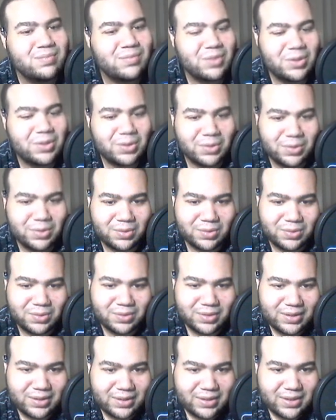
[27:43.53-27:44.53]
Ooh.
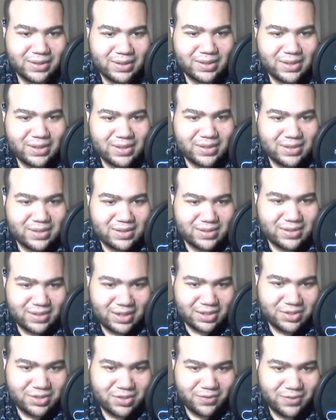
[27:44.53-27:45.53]

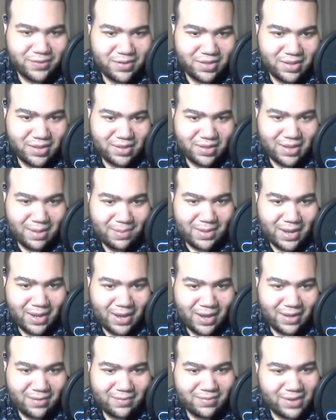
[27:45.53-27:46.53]
Sandshrew versus
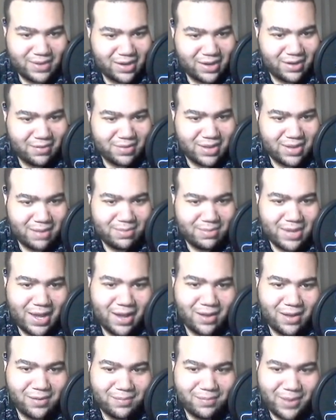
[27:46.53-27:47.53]
Sceptile. Gonna go
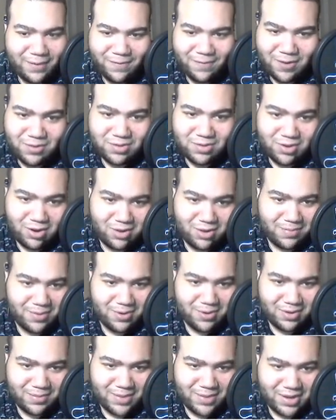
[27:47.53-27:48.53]
Sceptile, my first starter
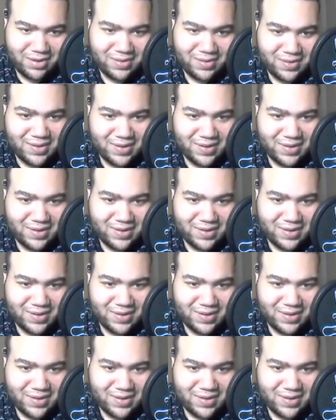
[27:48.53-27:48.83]
Pokemon.